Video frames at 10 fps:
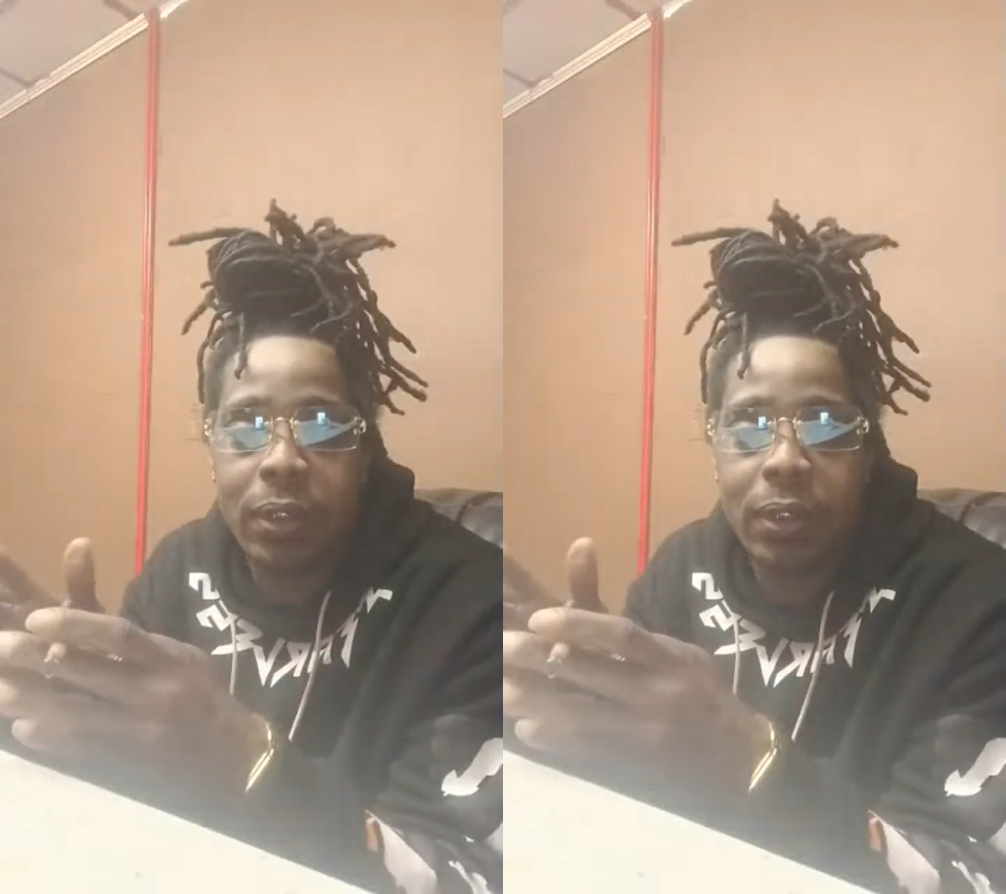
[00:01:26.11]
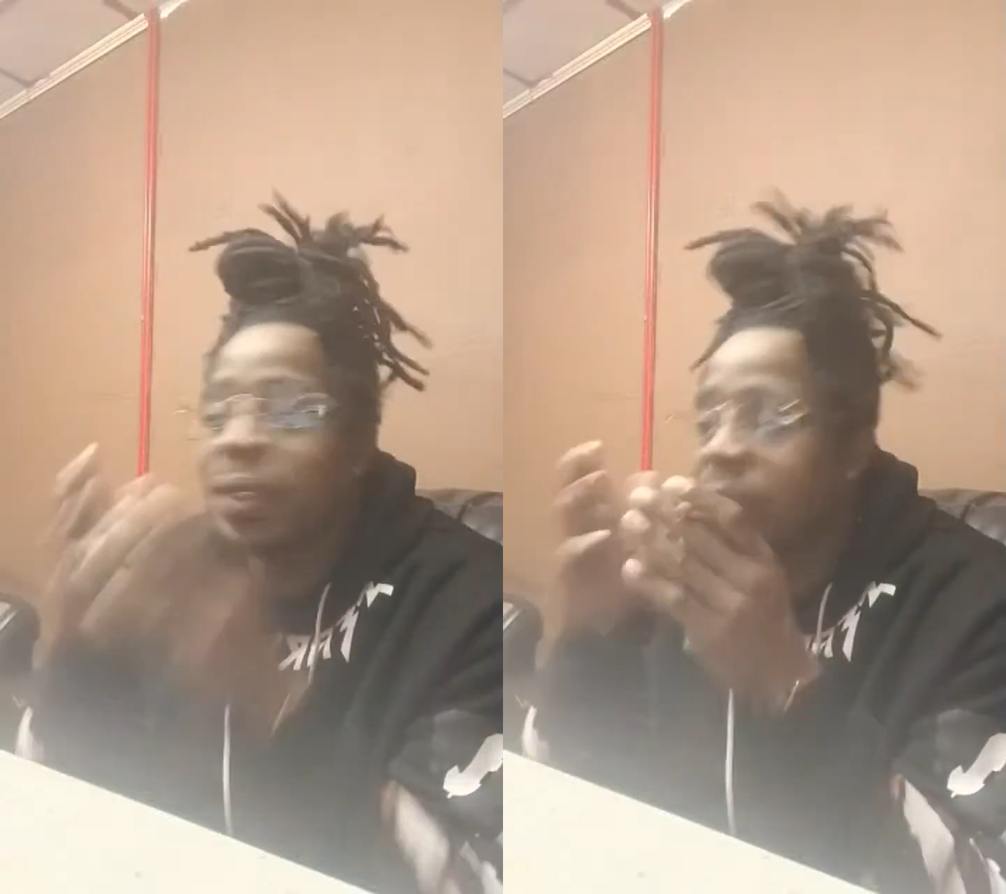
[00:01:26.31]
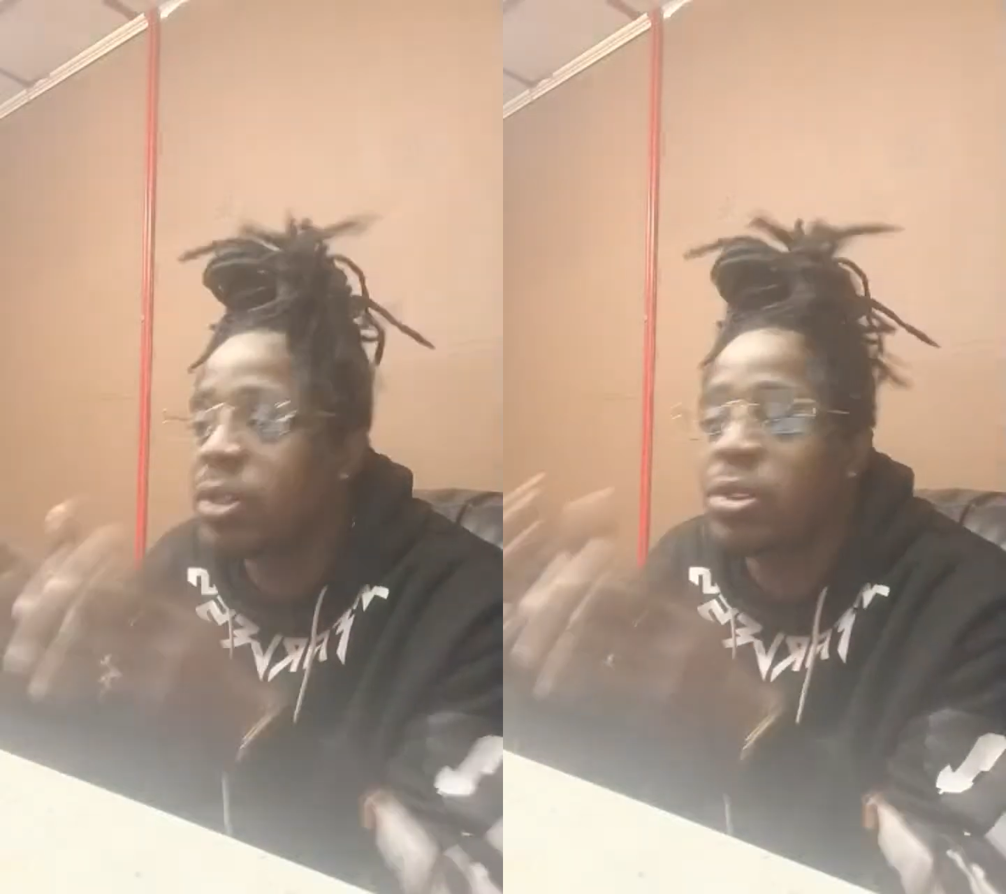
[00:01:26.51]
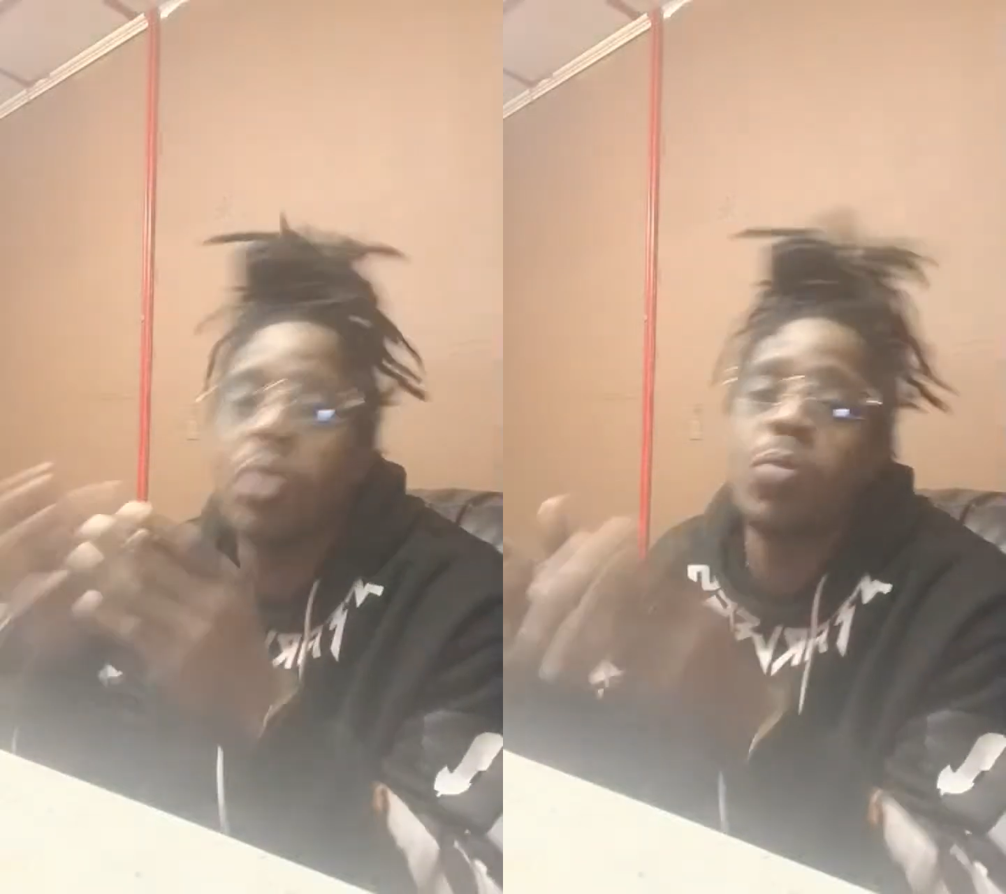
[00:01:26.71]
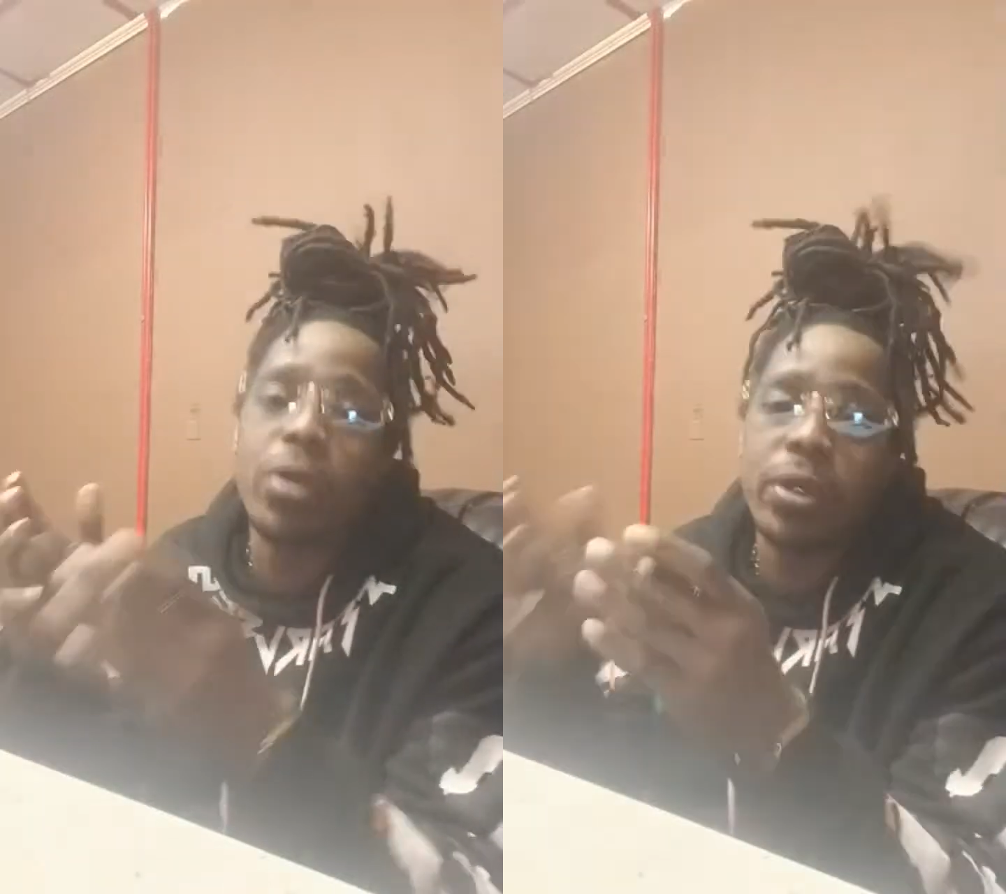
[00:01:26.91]
It just
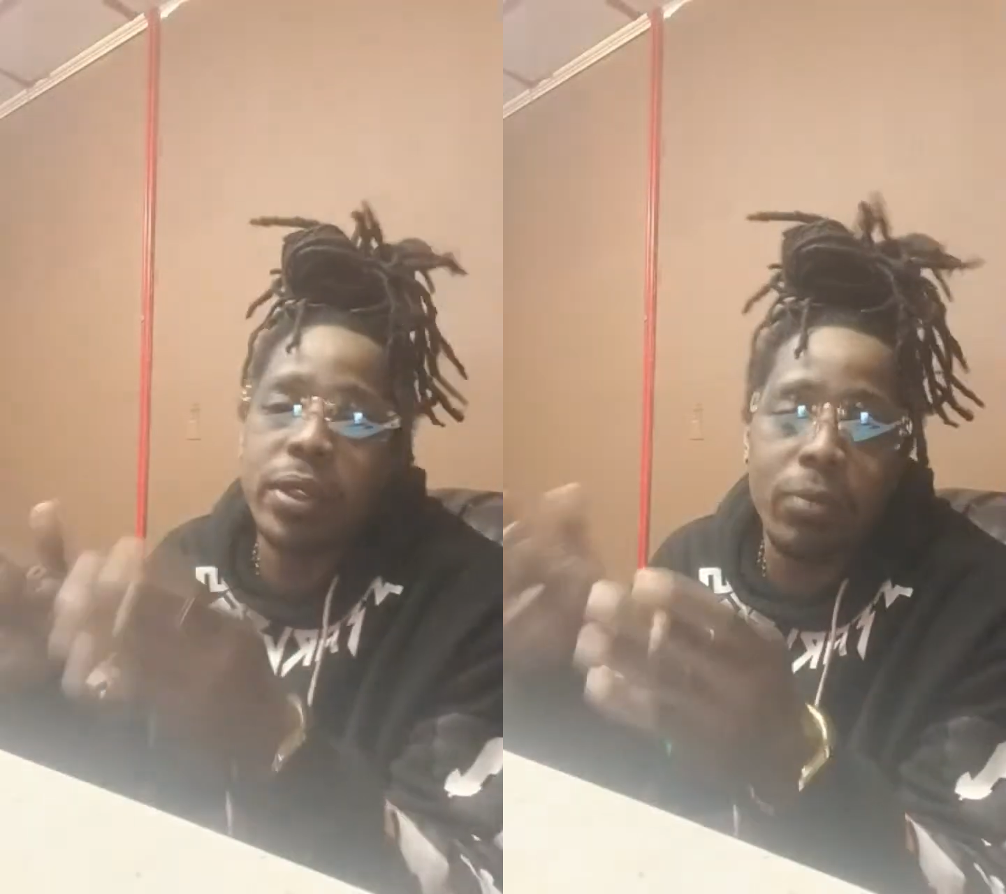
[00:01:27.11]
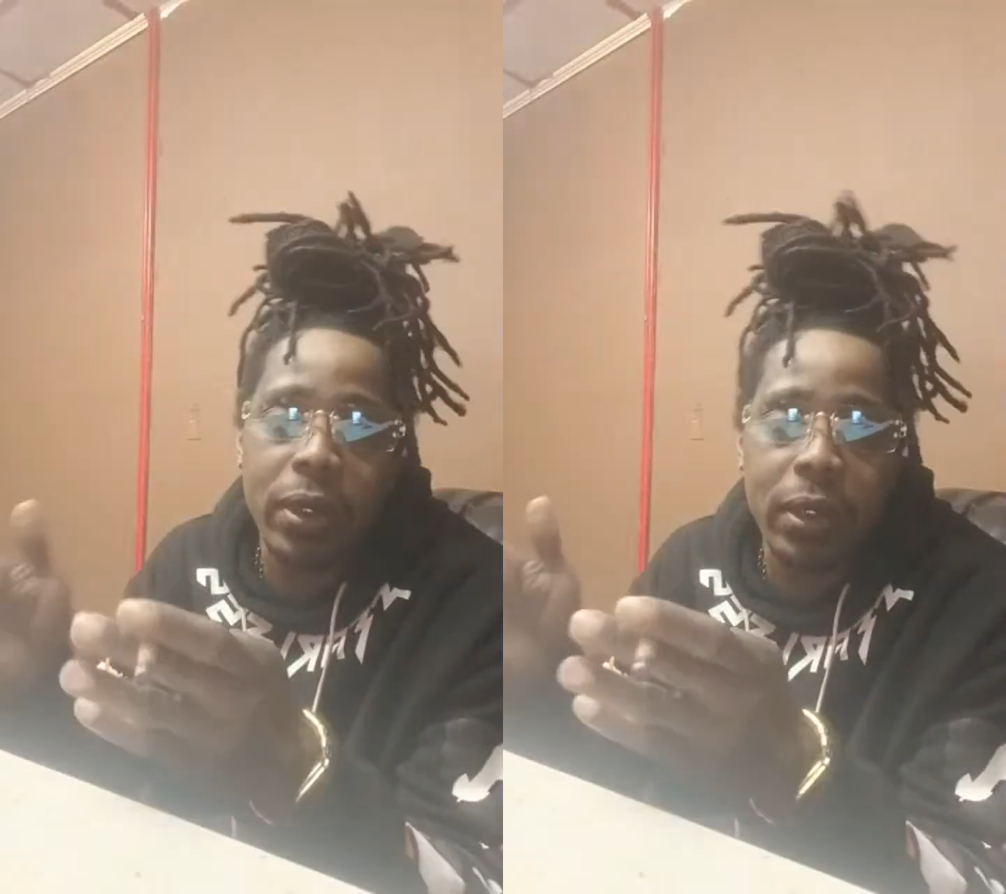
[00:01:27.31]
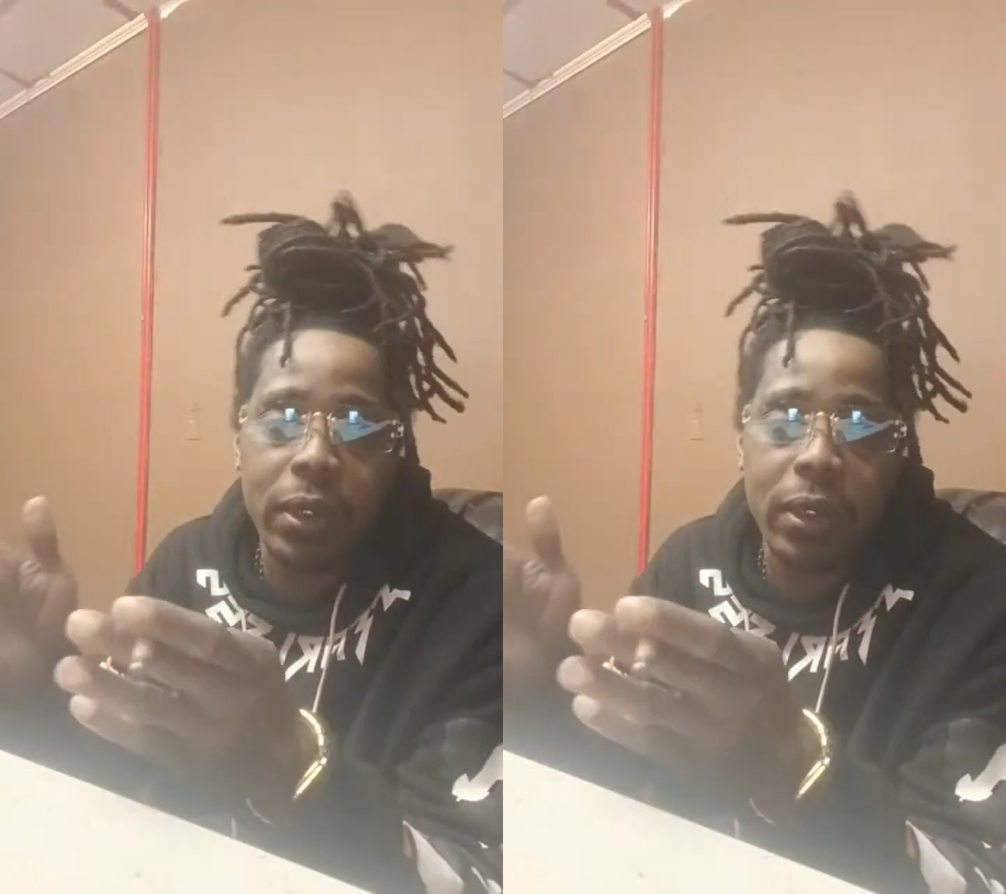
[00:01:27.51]
don't work that way.